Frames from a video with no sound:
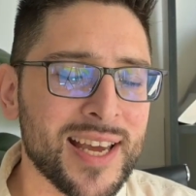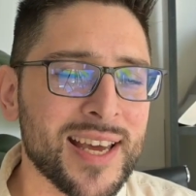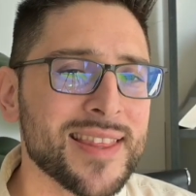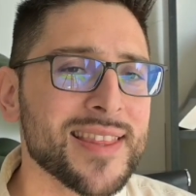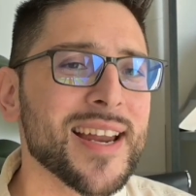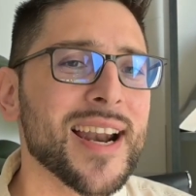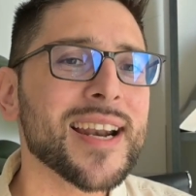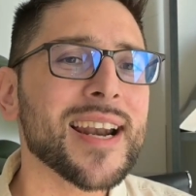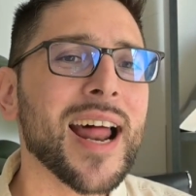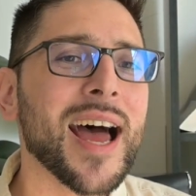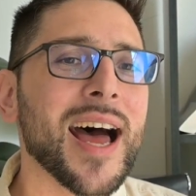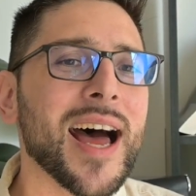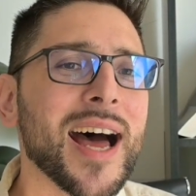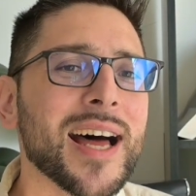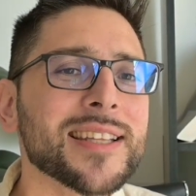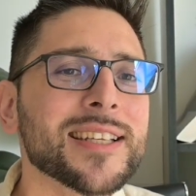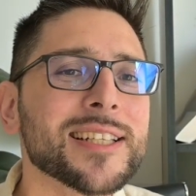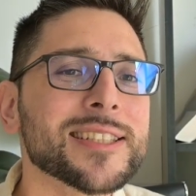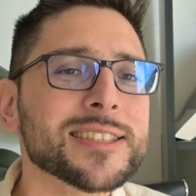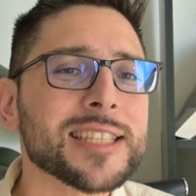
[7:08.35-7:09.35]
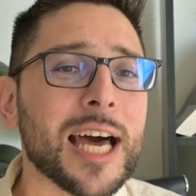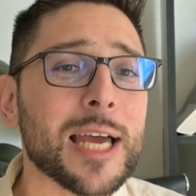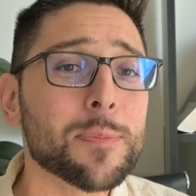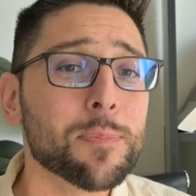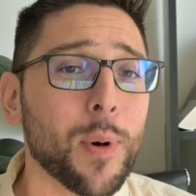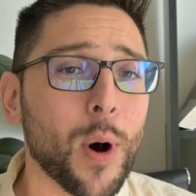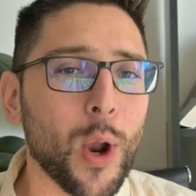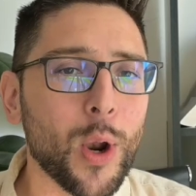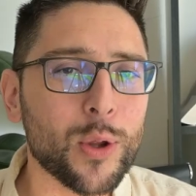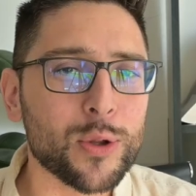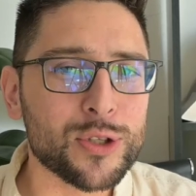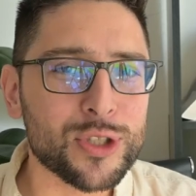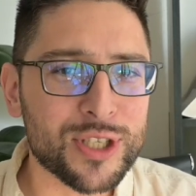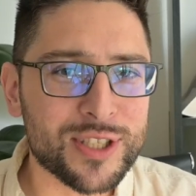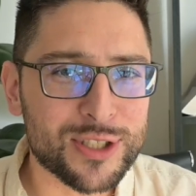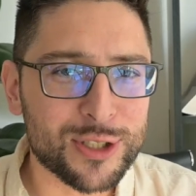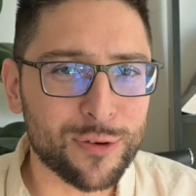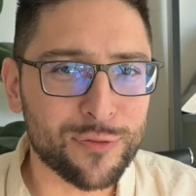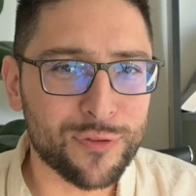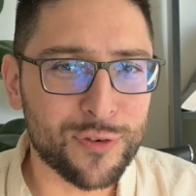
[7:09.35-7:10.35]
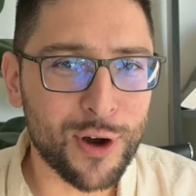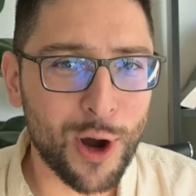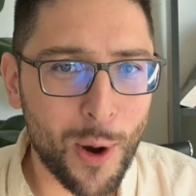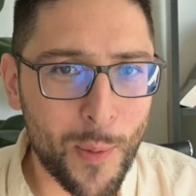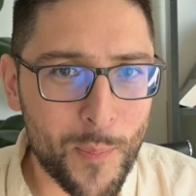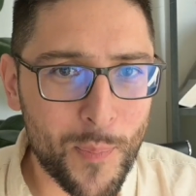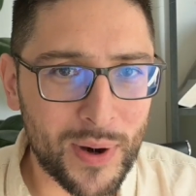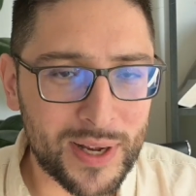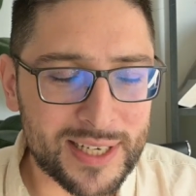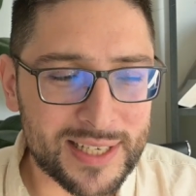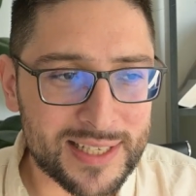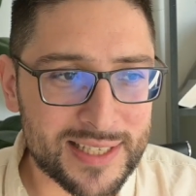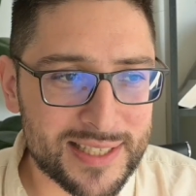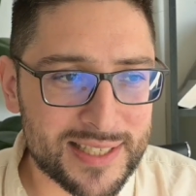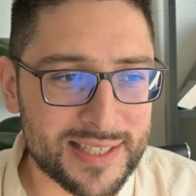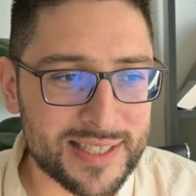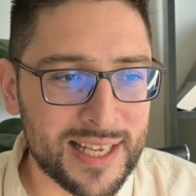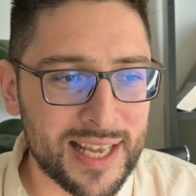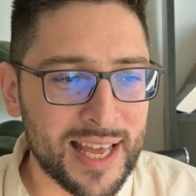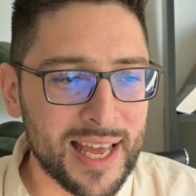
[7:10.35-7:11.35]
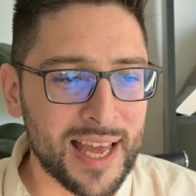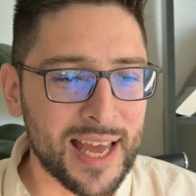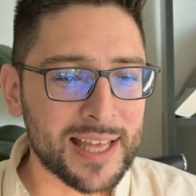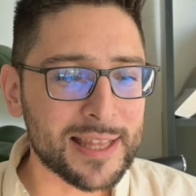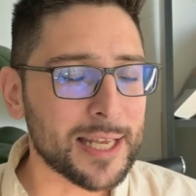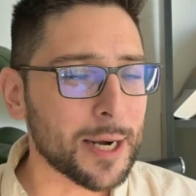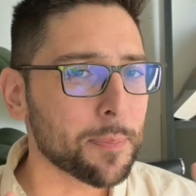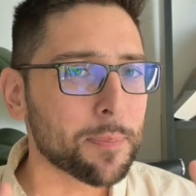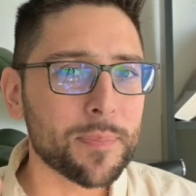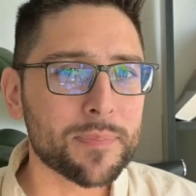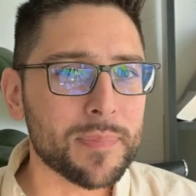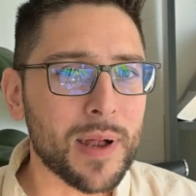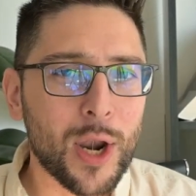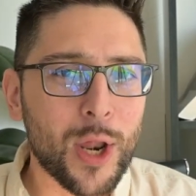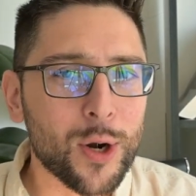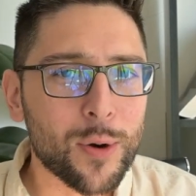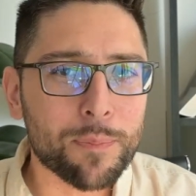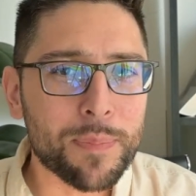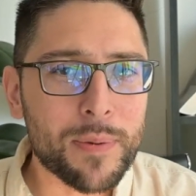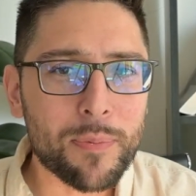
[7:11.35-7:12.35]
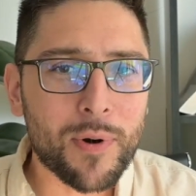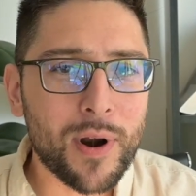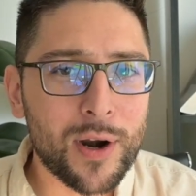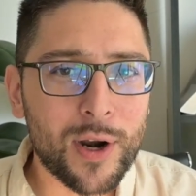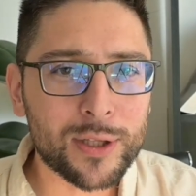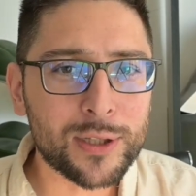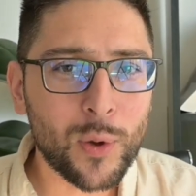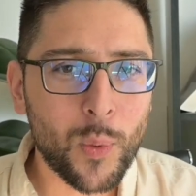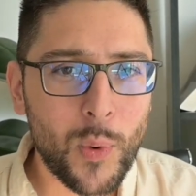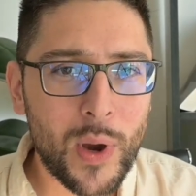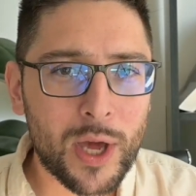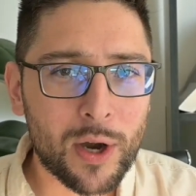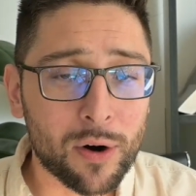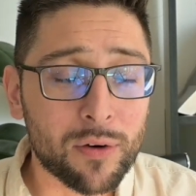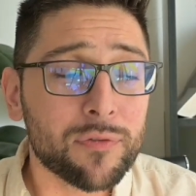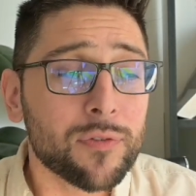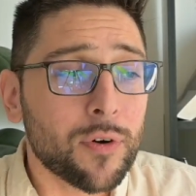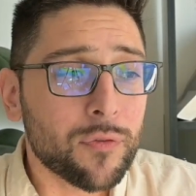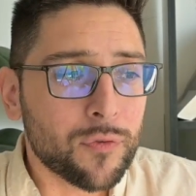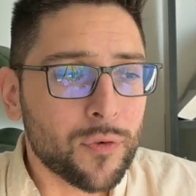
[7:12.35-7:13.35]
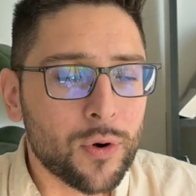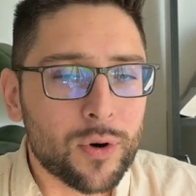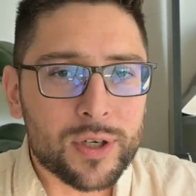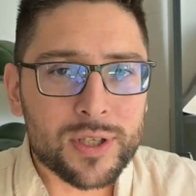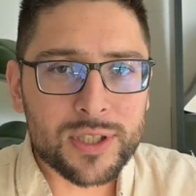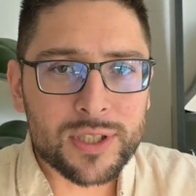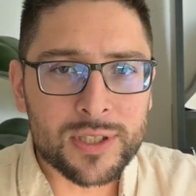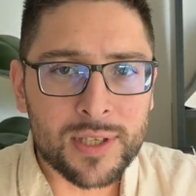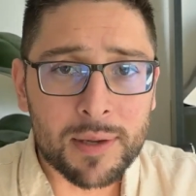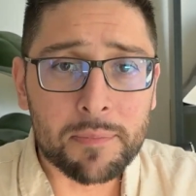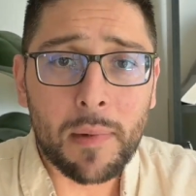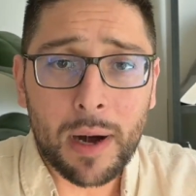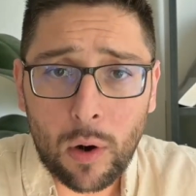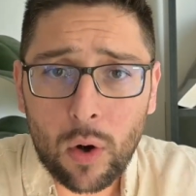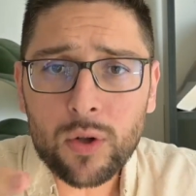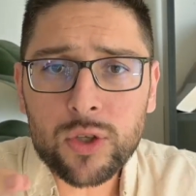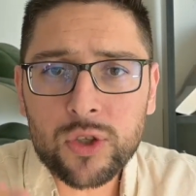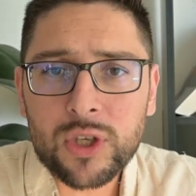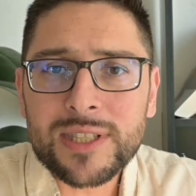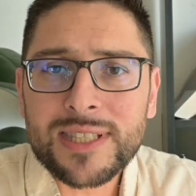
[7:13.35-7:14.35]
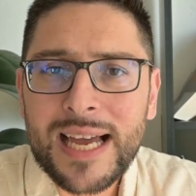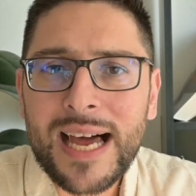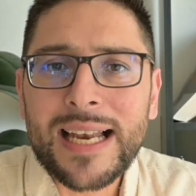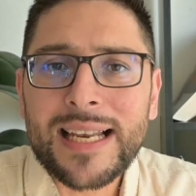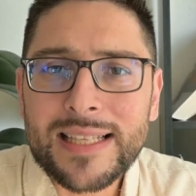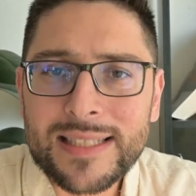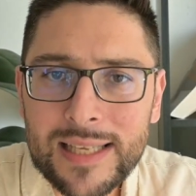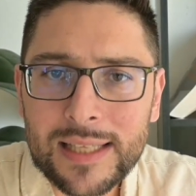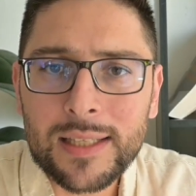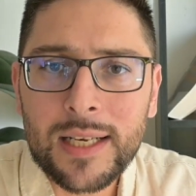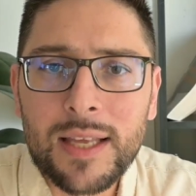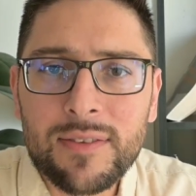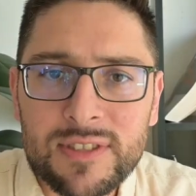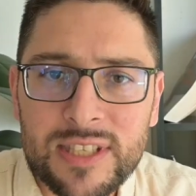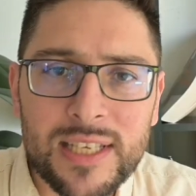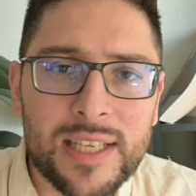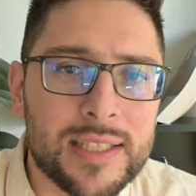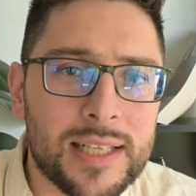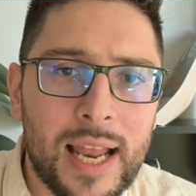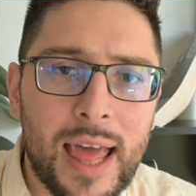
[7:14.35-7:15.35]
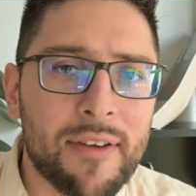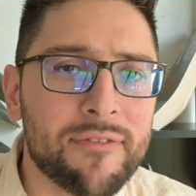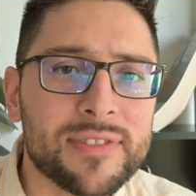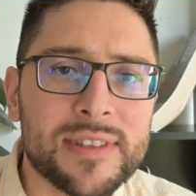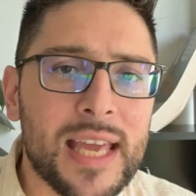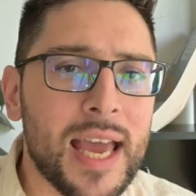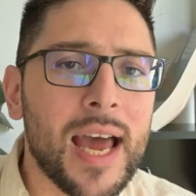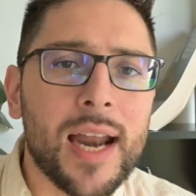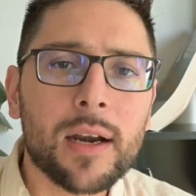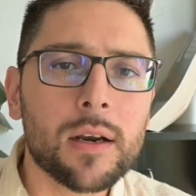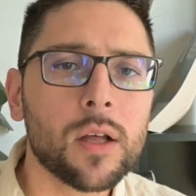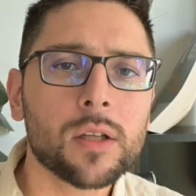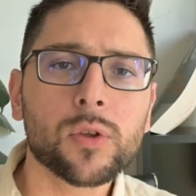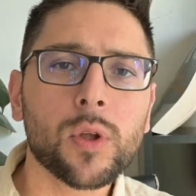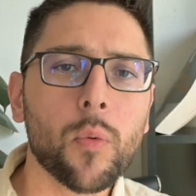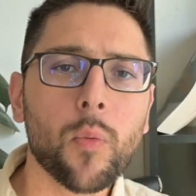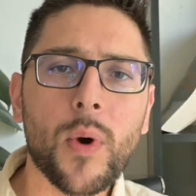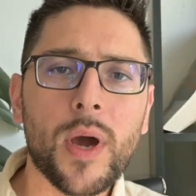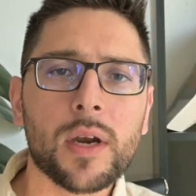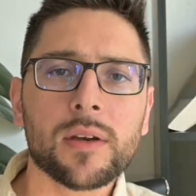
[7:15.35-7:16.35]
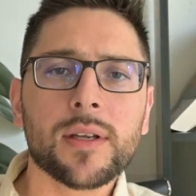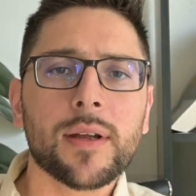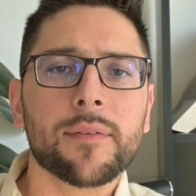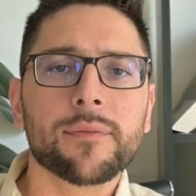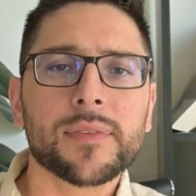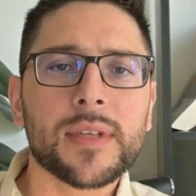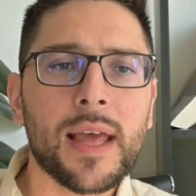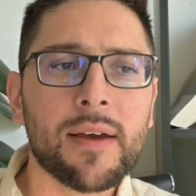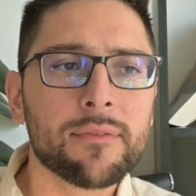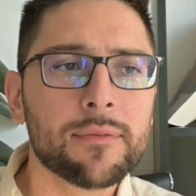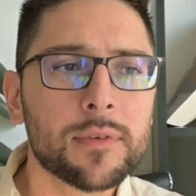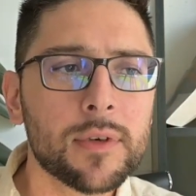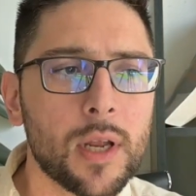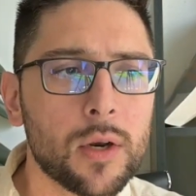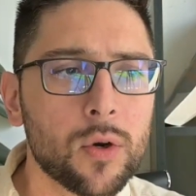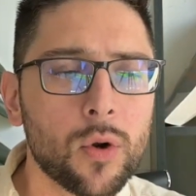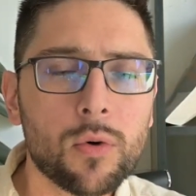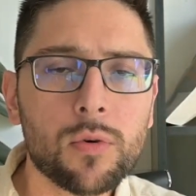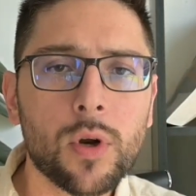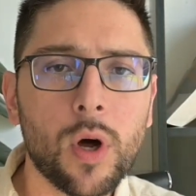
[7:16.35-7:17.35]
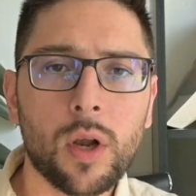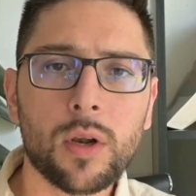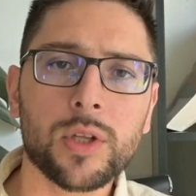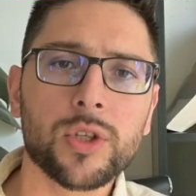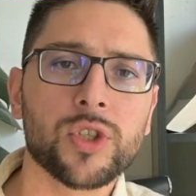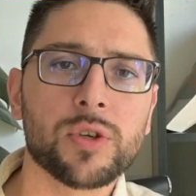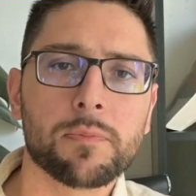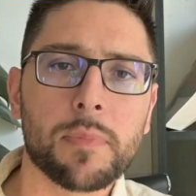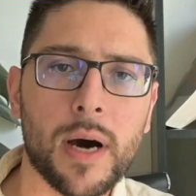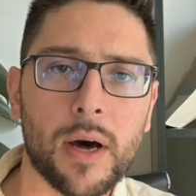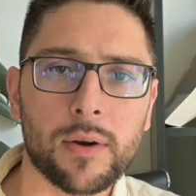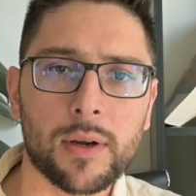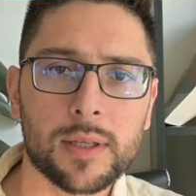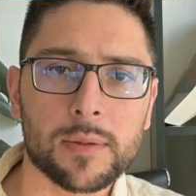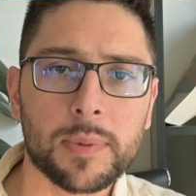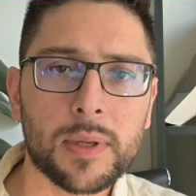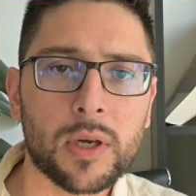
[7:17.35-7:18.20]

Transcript: There are other typologies of companies that a lot of people are not aware of course, but also Italians that live in Italy, they are not aware, they have no knowledge about it,